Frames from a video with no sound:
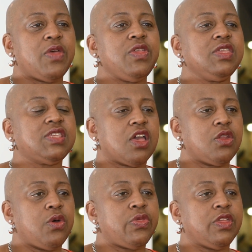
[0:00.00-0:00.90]
But I think it's that
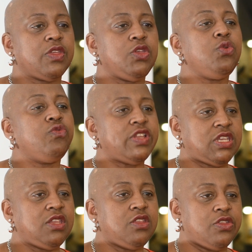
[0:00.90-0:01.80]
kind of whole thing that you
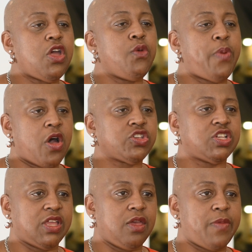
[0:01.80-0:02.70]
already know
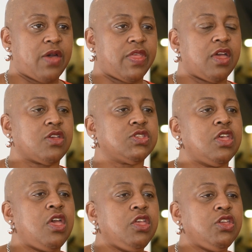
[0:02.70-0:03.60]
partially about that, because
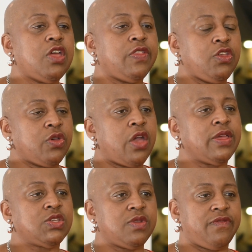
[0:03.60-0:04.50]
you know that you're
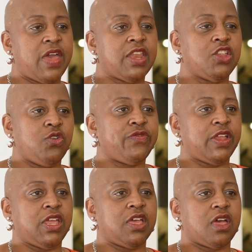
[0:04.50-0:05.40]
going to an event and you're
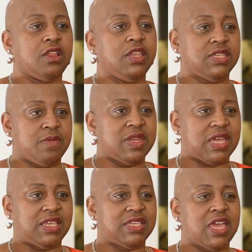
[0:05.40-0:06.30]
feeling
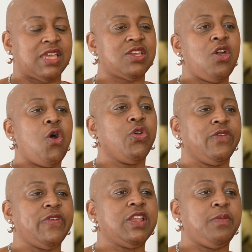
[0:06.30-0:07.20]
intimidated or
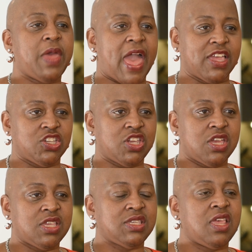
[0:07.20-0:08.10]
you're feeling a bit
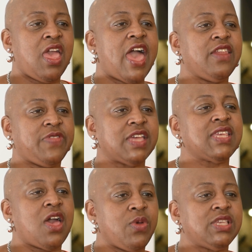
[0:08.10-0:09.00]
anxious. And if that's
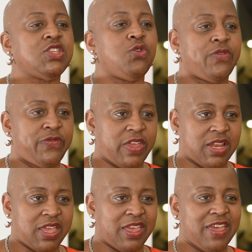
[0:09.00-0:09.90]
how it is that you're
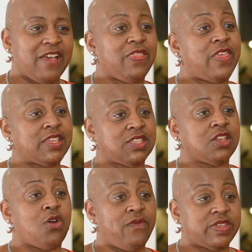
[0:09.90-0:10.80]
feeling, that's
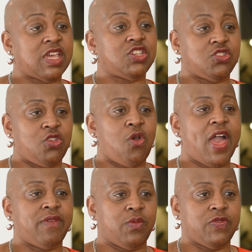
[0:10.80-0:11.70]
the conversation that you're
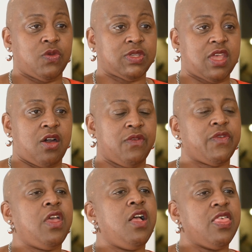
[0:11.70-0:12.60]
having with
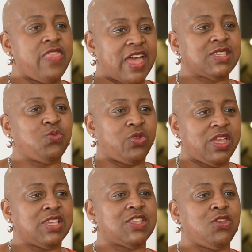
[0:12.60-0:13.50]
yourself. That's what
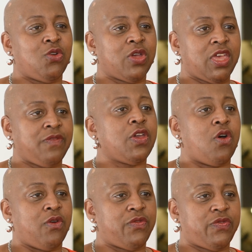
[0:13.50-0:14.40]
it is that you're giving
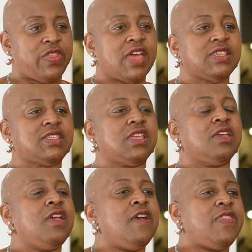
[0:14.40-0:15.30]
off.
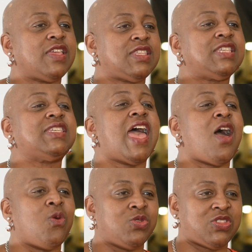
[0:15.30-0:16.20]
That's the
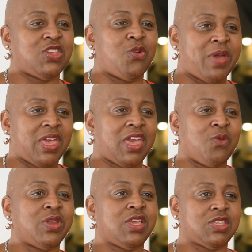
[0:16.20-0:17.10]
sound that you're making
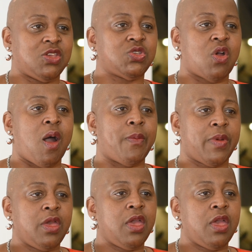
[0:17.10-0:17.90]
when it is that you show up